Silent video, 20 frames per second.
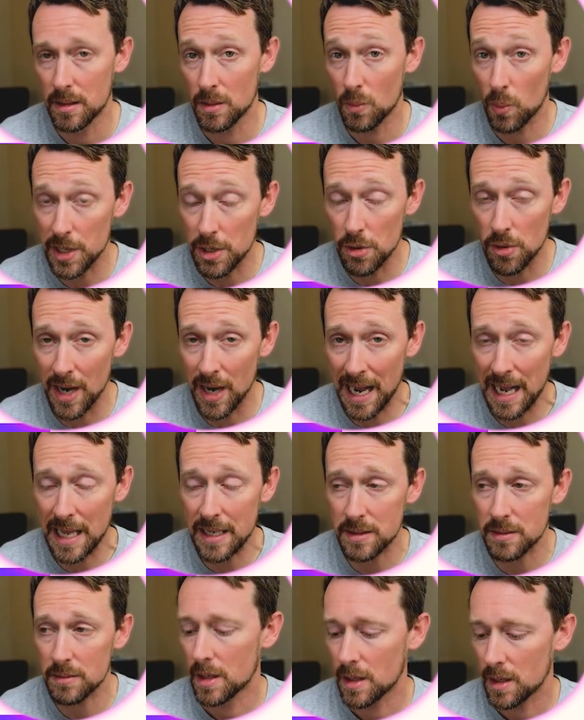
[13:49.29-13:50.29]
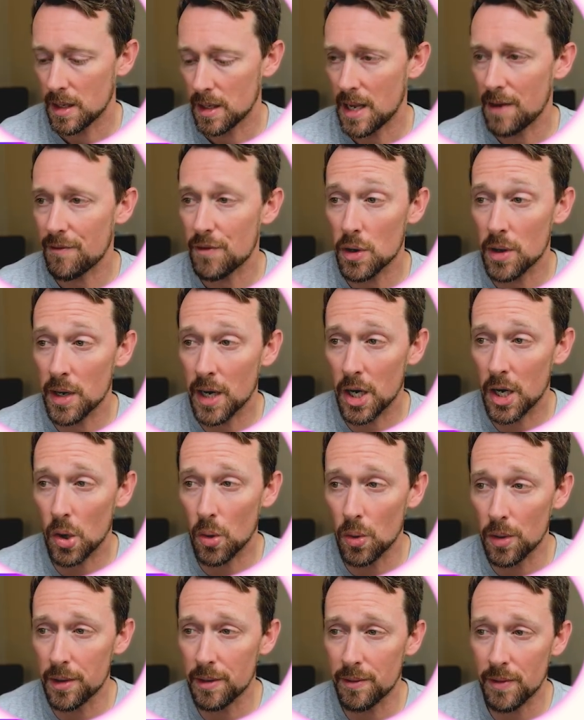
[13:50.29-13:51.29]
We do not. If you're in an
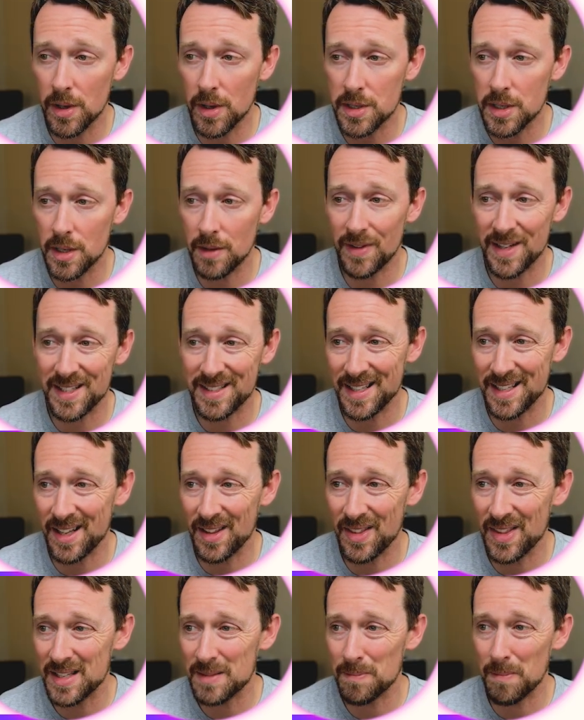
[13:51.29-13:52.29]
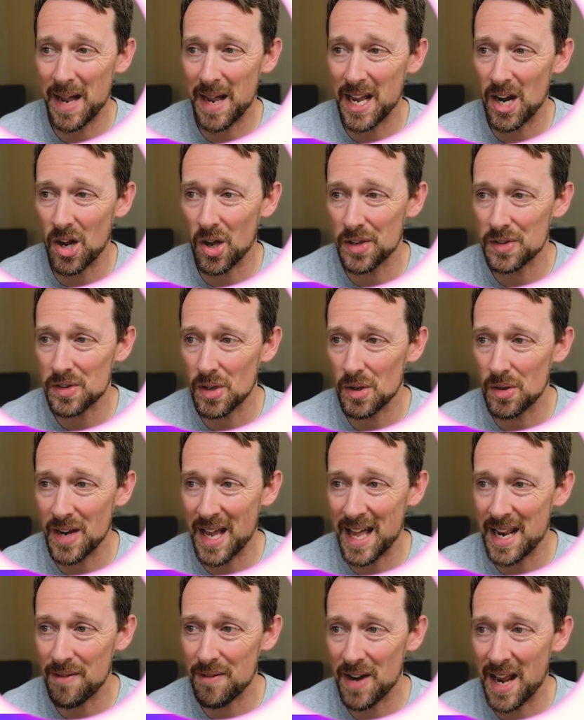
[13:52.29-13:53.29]
older version of Excel, this might also
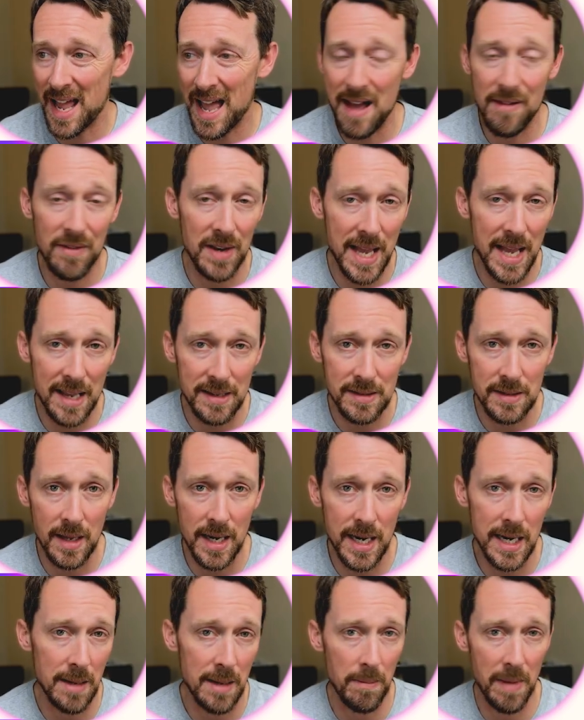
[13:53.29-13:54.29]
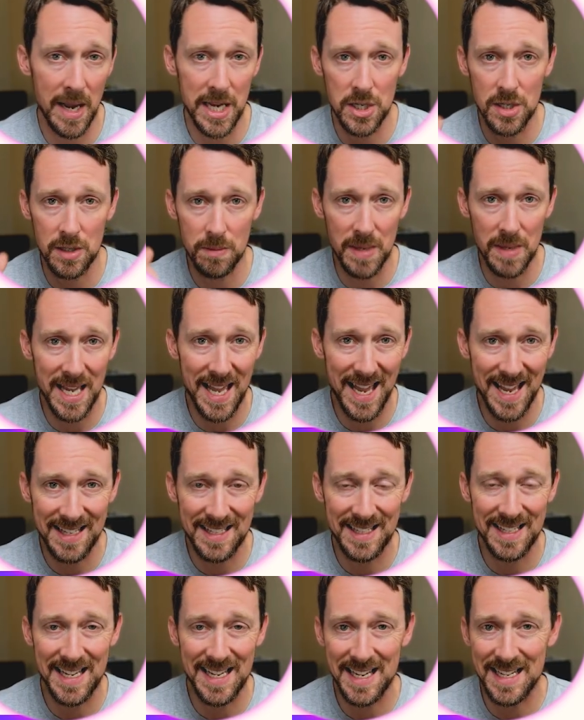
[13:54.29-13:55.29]
not even have an S on it. It might just be
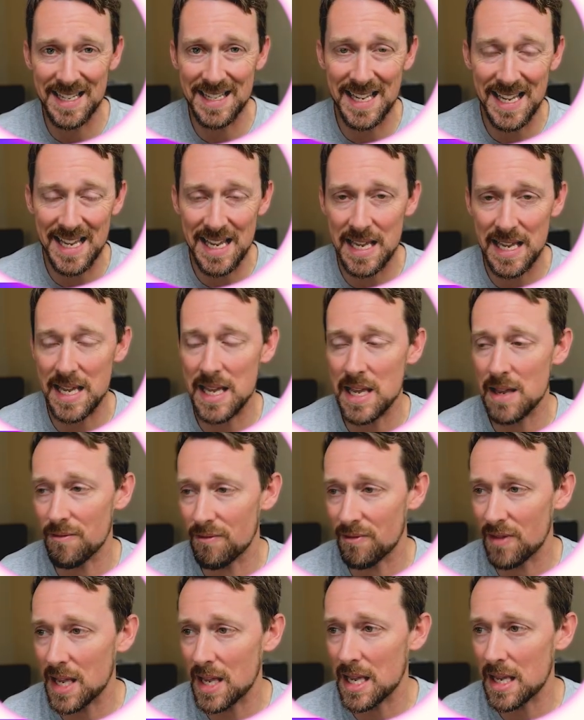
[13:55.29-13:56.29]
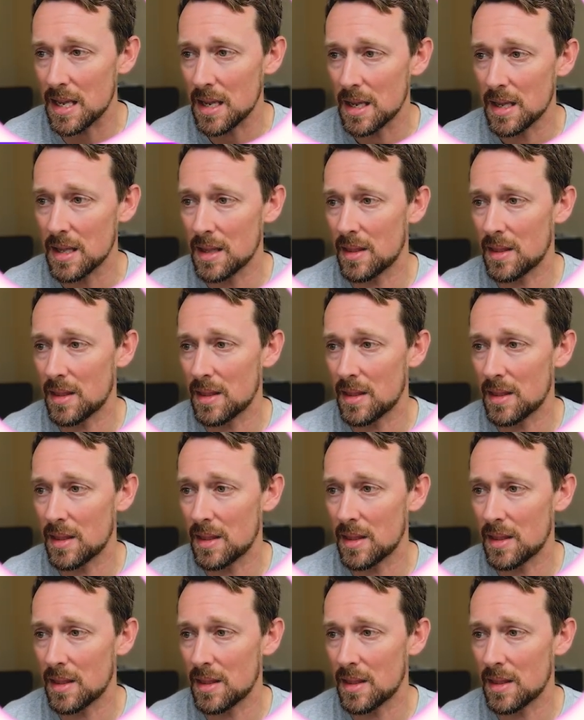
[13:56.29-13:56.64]
STDEV.